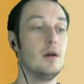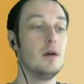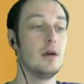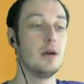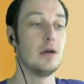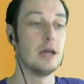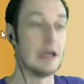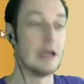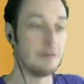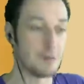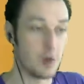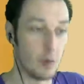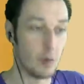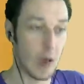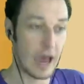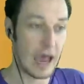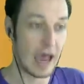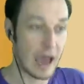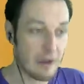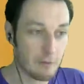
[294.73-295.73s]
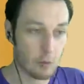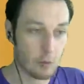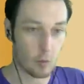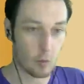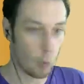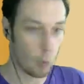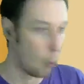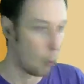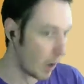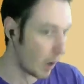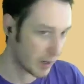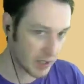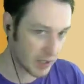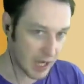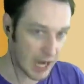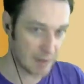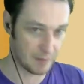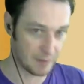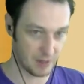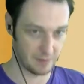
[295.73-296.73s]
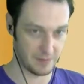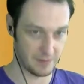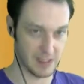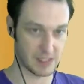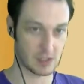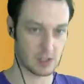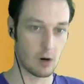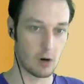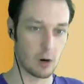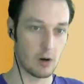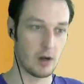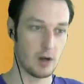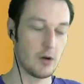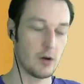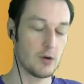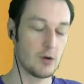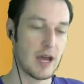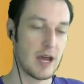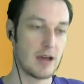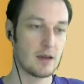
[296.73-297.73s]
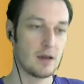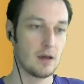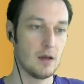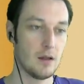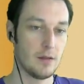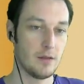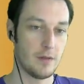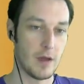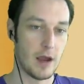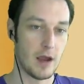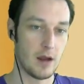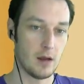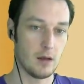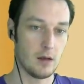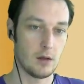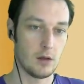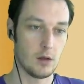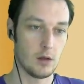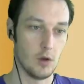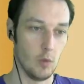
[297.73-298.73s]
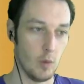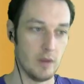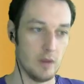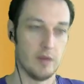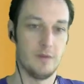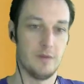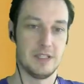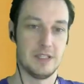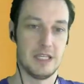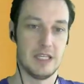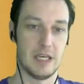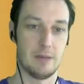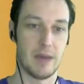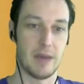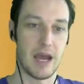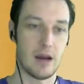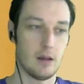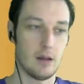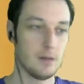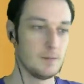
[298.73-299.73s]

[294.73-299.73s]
if you have 1 copy of this card in your deck, then you'll win the fatigue battle.